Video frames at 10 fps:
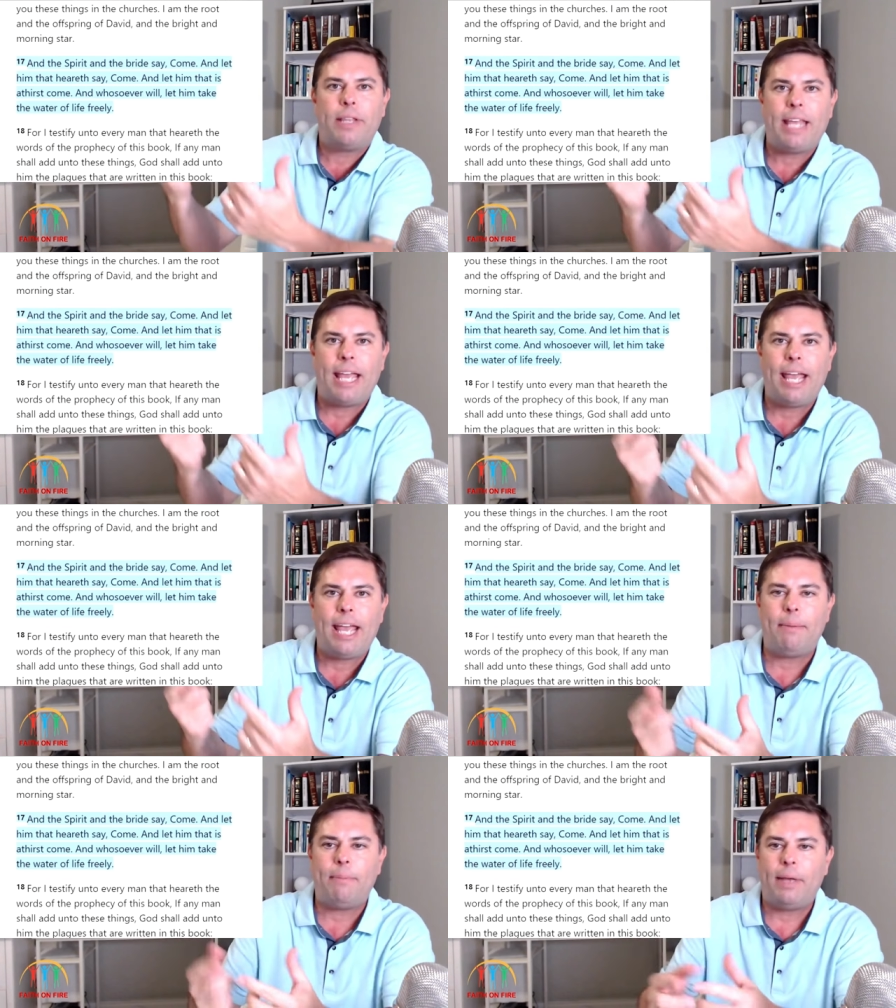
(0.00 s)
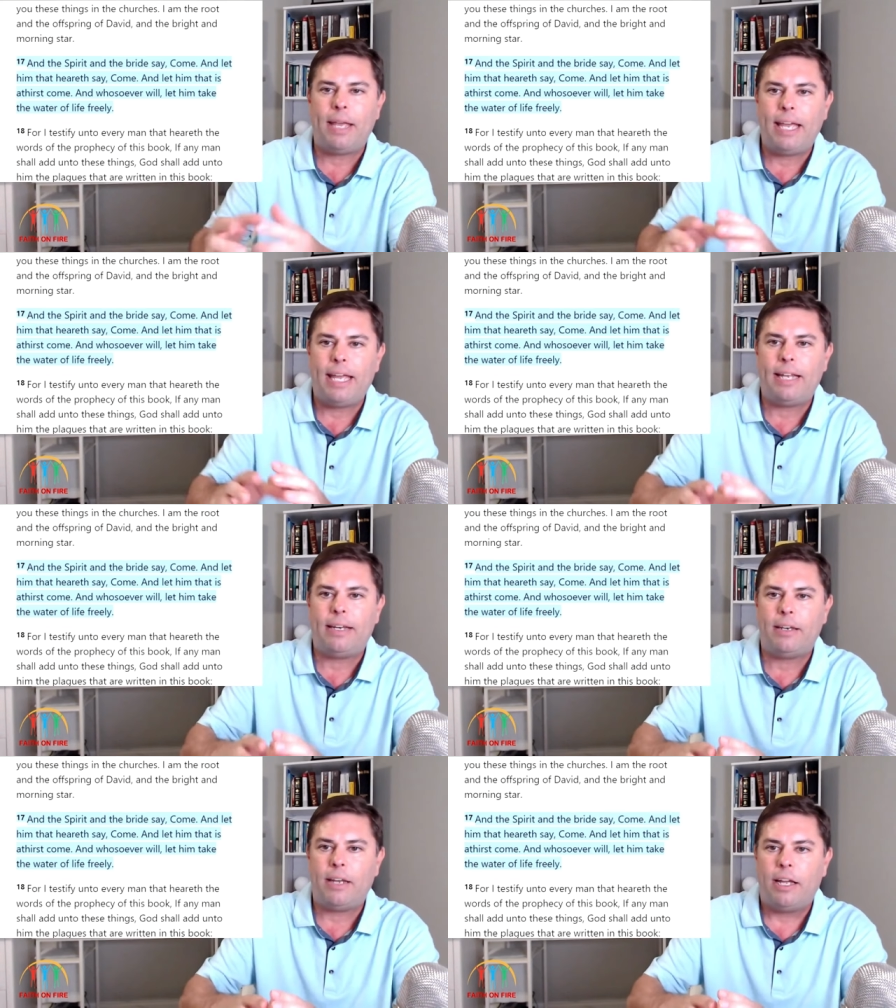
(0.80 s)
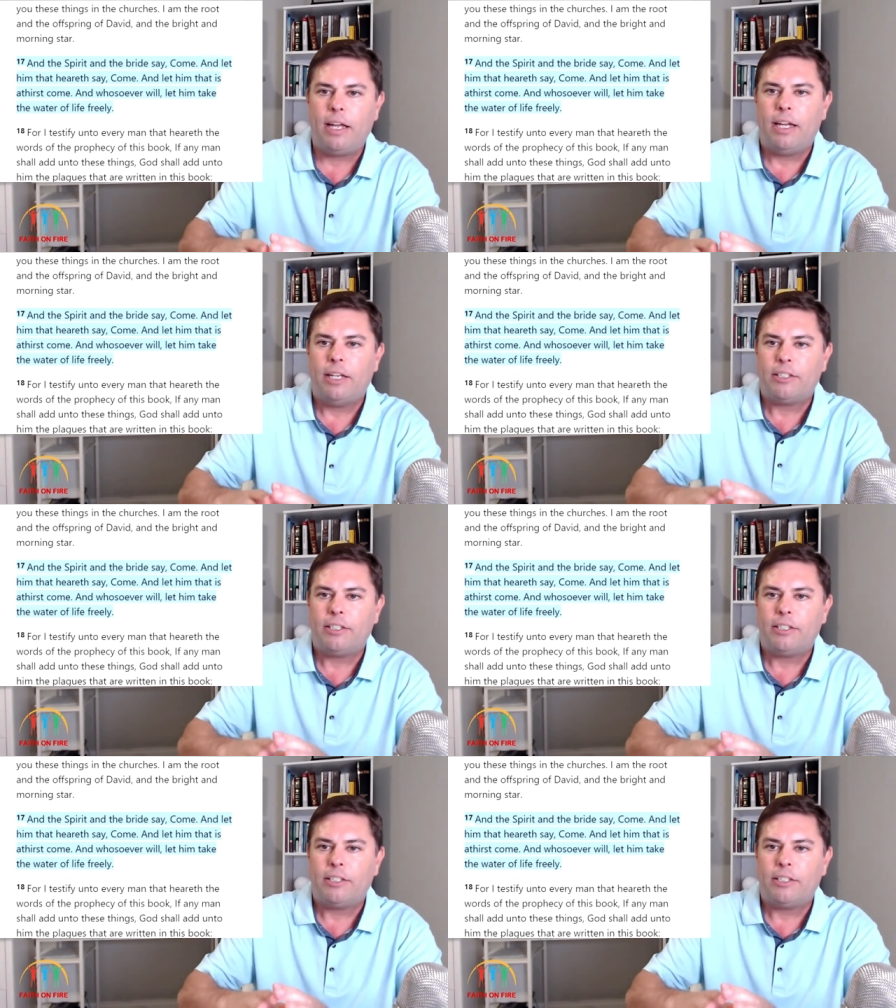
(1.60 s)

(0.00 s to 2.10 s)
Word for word: will can be thwarted by human actions,